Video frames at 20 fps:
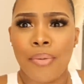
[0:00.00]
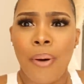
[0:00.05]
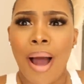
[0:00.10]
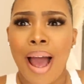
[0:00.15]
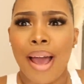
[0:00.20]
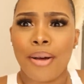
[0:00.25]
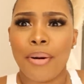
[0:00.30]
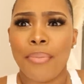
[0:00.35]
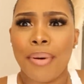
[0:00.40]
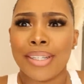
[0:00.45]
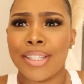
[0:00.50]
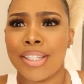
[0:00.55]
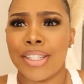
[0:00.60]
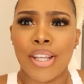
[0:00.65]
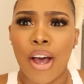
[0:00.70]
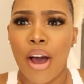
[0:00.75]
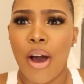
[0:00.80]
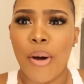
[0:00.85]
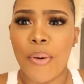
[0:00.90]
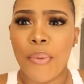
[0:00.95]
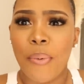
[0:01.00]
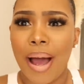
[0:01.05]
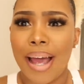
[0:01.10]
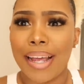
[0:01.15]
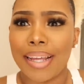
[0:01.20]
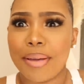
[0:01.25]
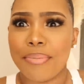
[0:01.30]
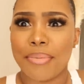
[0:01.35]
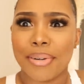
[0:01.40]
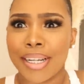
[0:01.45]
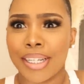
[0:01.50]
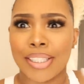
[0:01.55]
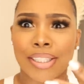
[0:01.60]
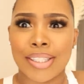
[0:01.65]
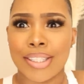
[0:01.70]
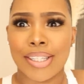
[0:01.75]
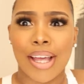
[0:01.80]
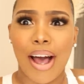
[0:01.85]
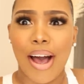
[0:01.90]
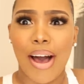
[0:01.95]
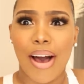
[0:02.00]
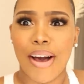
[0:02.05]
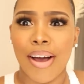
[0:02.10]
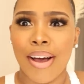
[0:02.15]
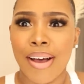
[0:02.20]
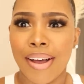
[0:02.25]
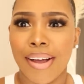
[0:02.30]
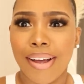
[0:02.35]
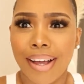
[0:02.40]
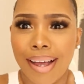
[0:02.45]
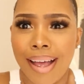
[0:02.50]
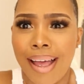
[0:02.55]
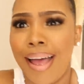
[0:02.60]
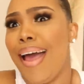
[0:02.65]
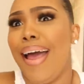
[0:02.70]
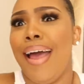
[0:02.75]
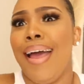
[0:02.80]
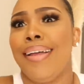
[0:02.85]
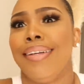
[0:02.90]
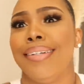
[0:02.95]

Why go so? Why you so?